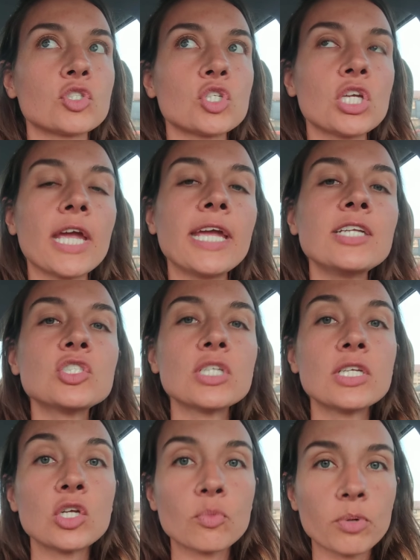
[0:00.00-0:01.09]

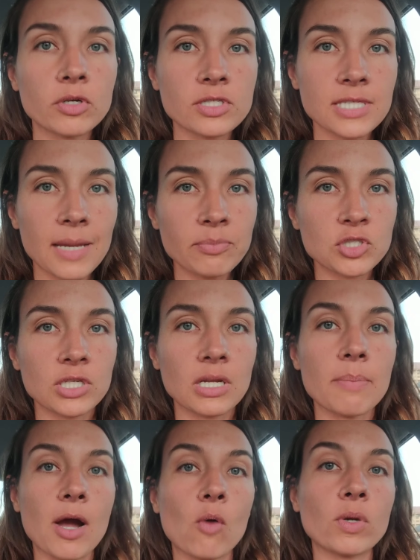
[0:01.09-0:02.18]
changing your perception
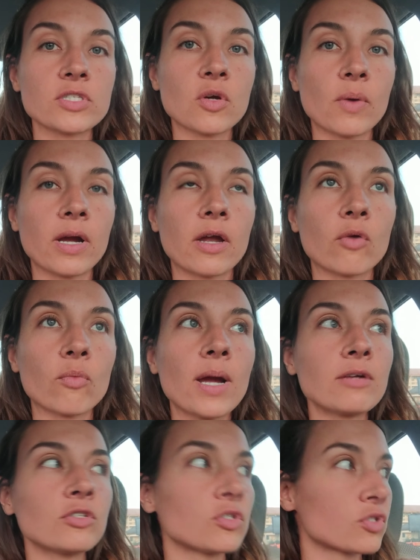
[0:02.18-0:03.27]
about what's going on
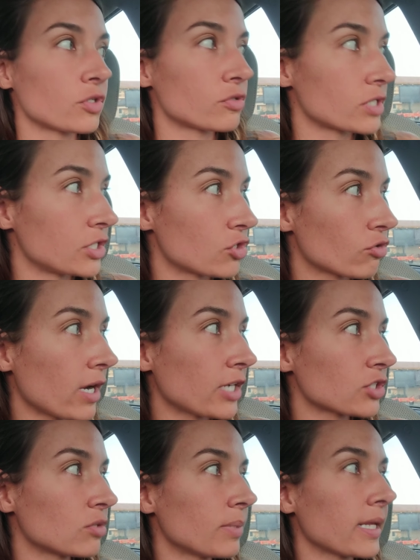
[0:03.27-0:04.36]
around you, so you see
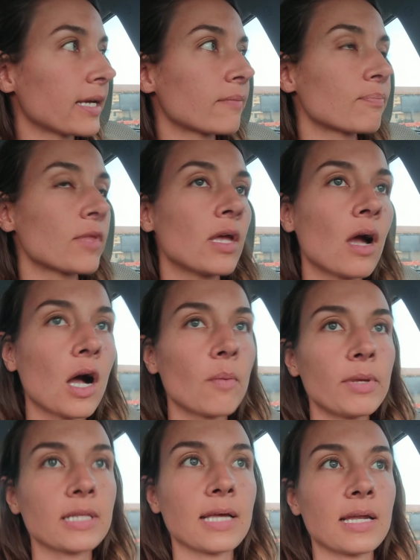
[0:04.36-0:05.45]
trash and be like, I'll
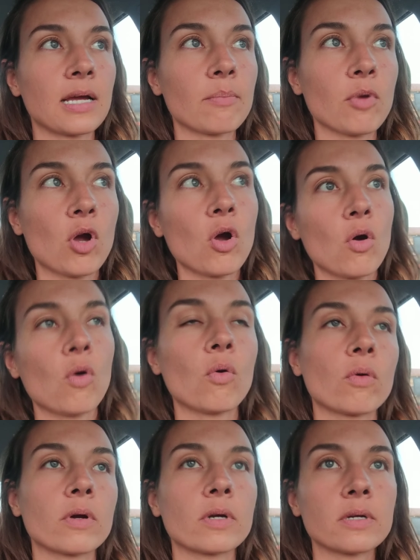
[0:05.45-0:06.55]
pick that up,
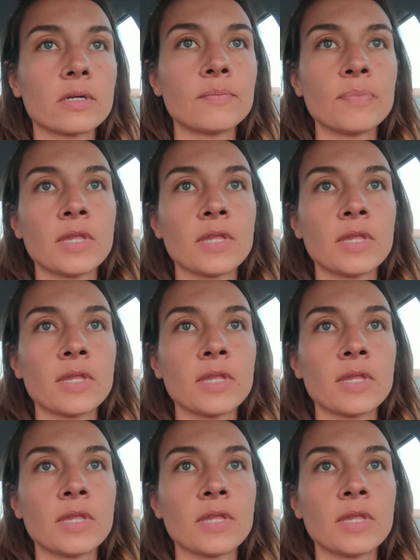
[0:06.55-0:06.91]
or